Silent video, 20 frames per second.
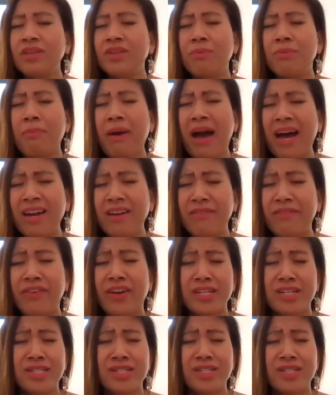to
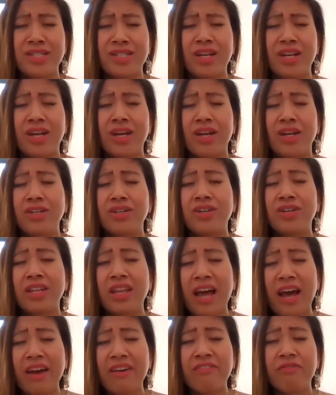manifest your
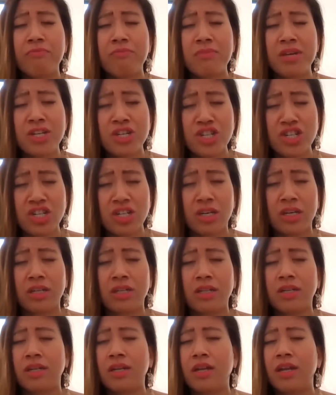life
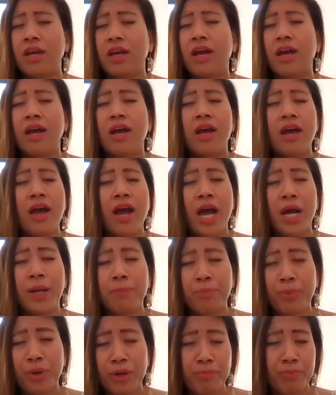mission
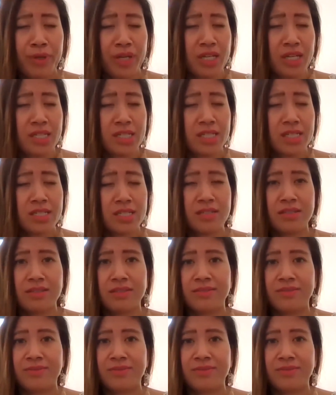and purpose.